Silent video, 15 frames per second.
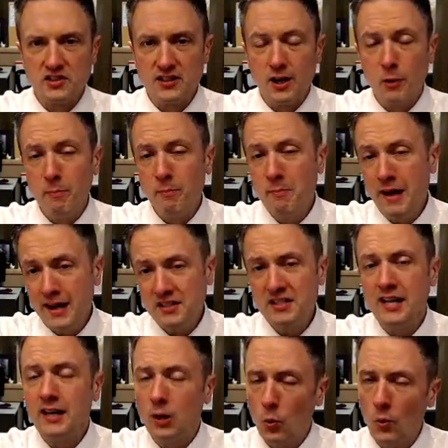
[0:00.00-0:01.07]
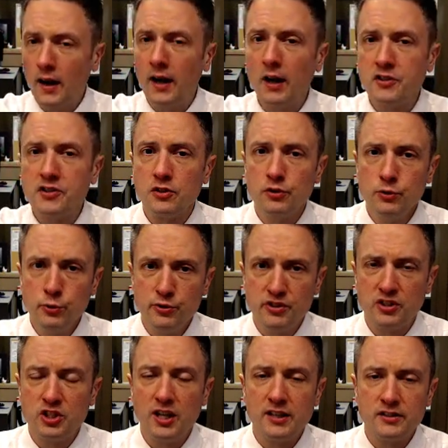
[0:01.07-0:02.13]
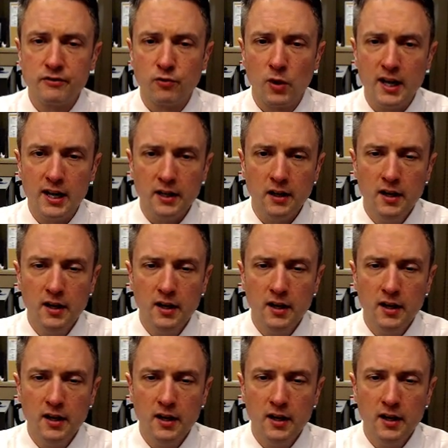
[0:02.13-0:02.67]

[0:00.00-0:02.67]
Now, it may take a while to lose the chance of rain